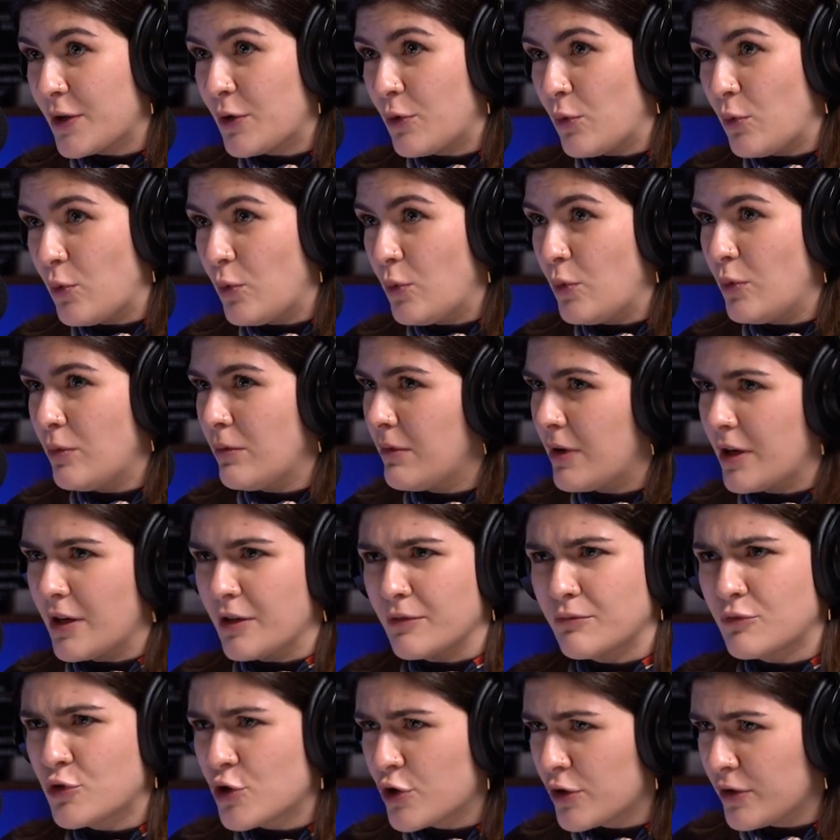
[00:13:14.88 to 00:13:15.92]
who
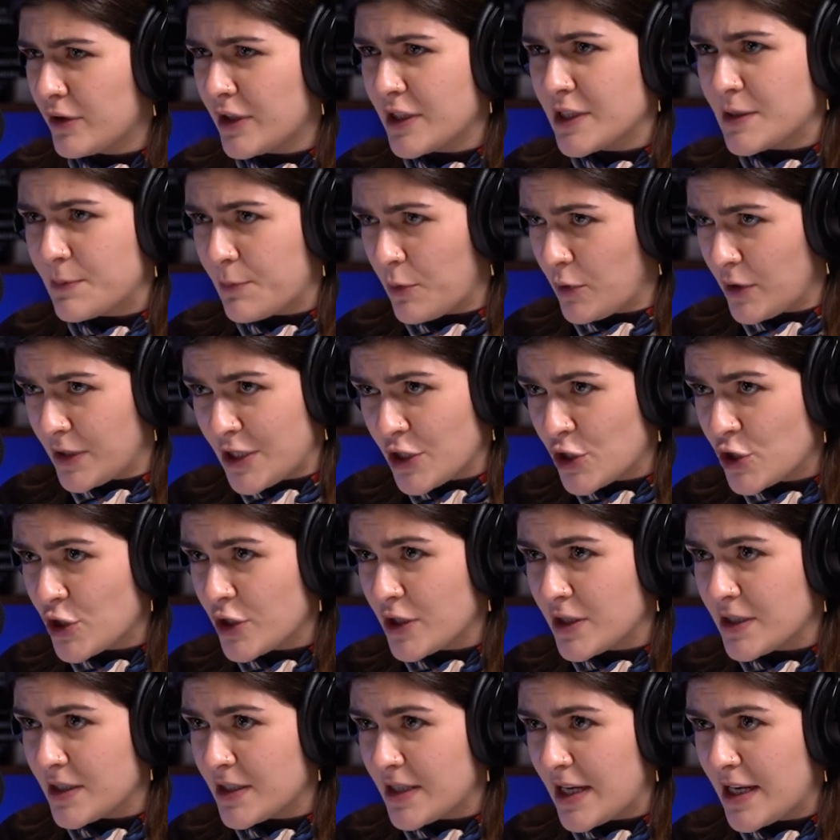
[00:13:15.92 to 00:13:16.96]
are journalists,
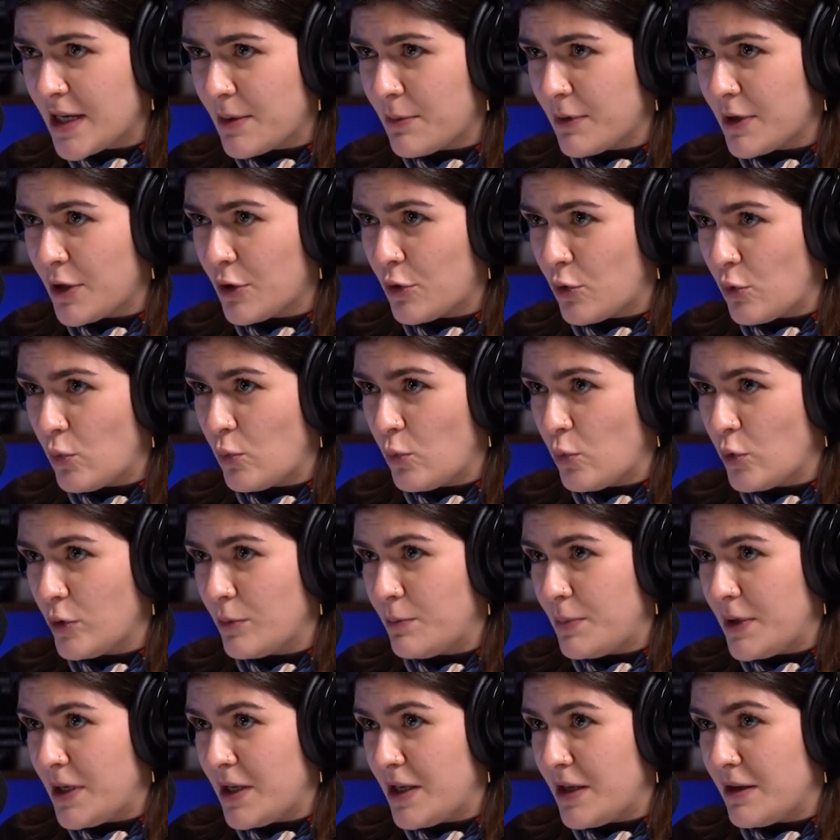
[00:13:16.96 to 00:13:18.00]
politicians, anybody who
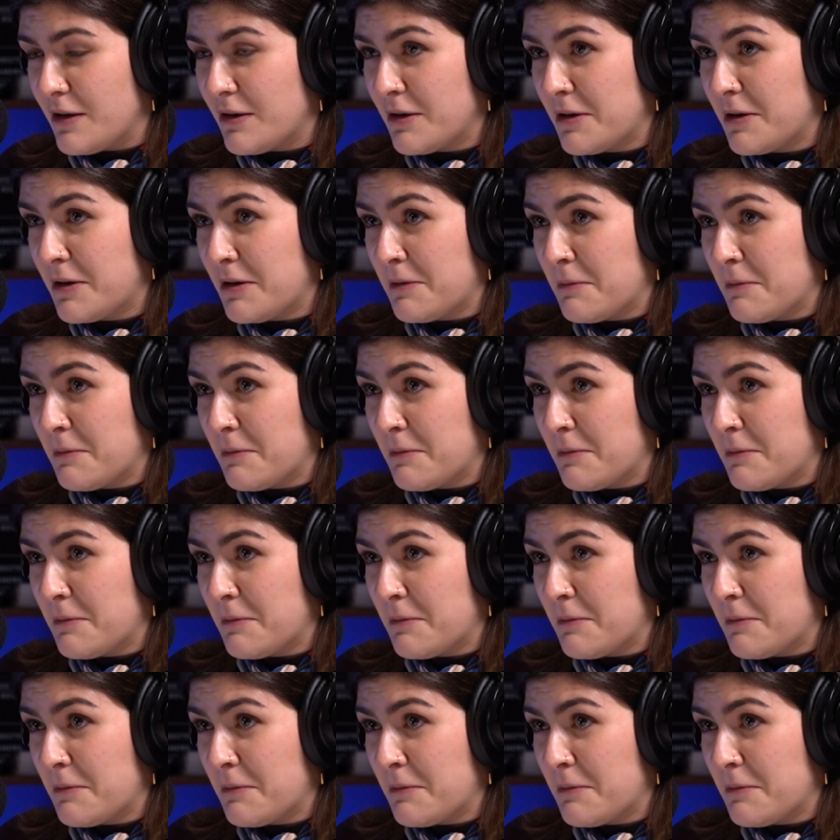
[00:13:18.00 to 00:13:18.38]
would be,